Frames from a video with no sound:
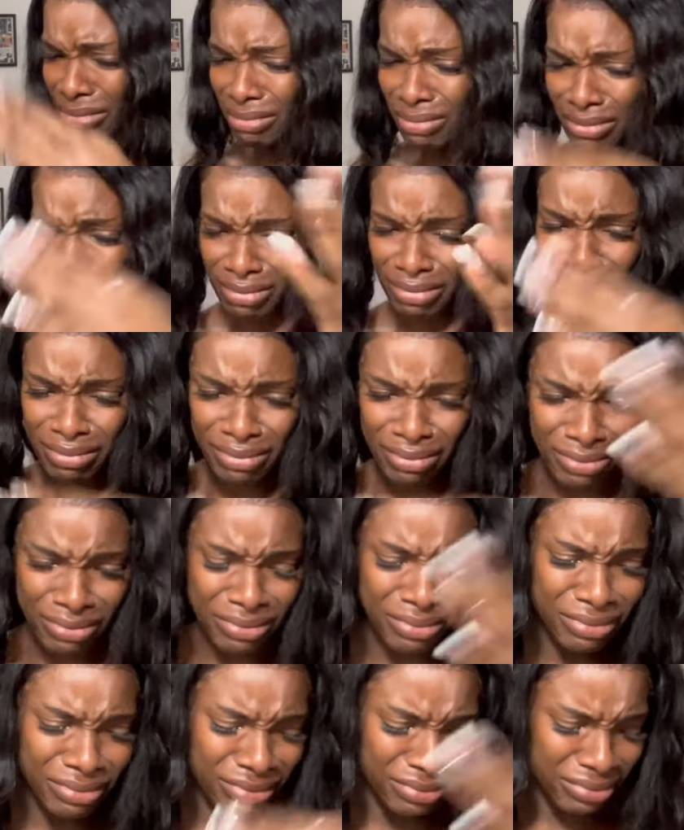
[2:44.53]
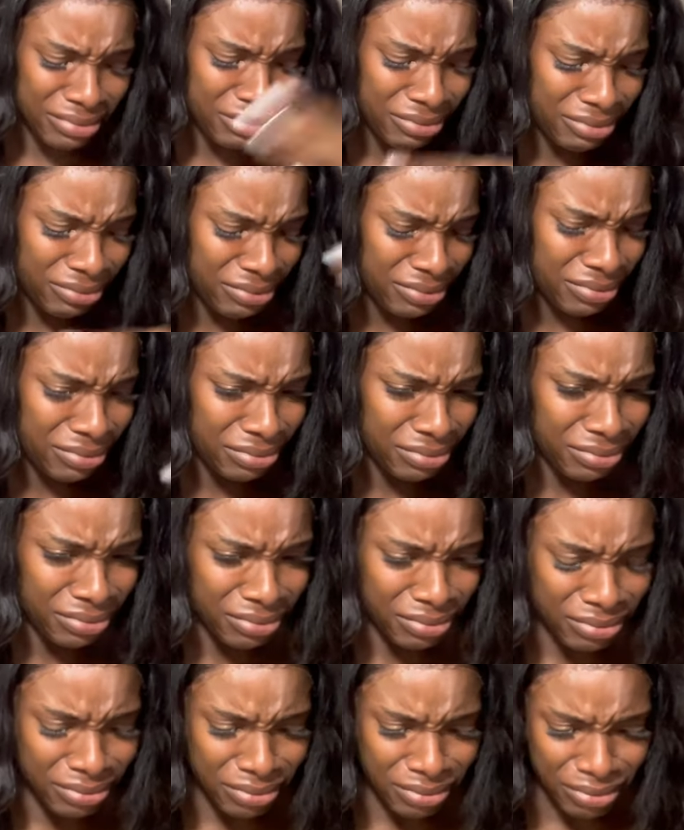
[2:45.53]

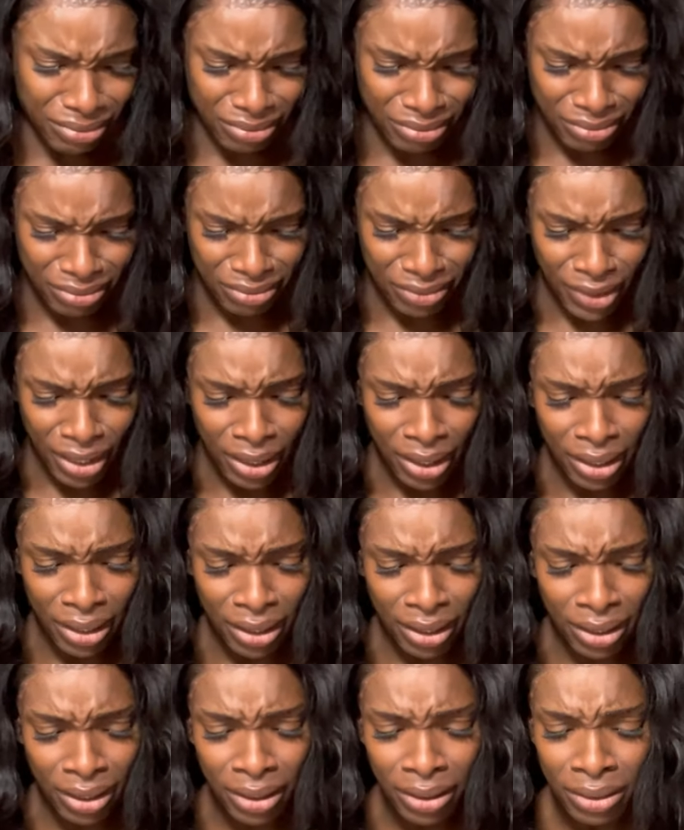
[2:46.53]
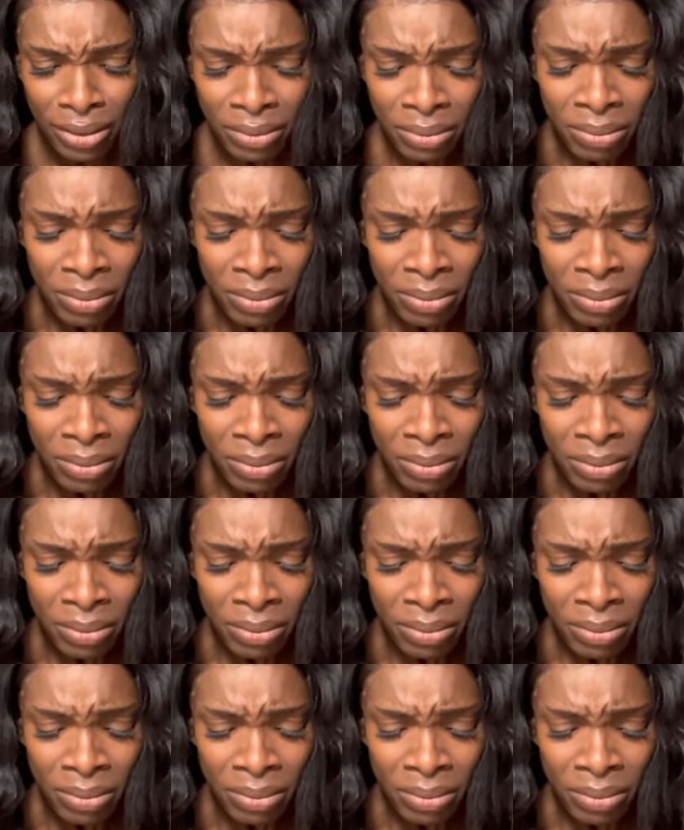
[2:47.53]
(no one is talking)